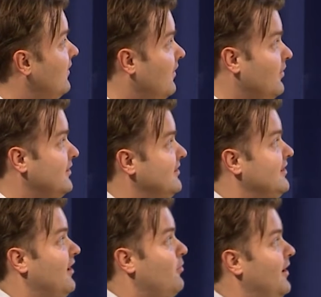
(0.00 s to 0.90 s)
which is
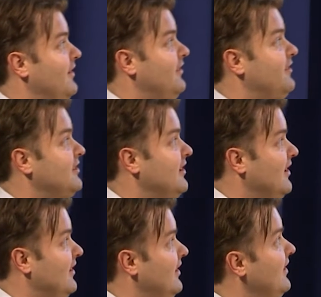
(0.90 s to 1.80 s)
quite interesting,
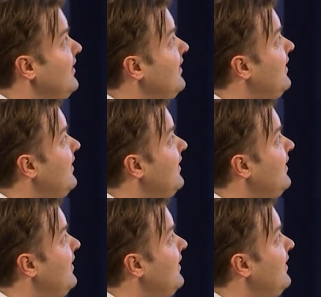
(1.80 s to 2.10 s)
I think.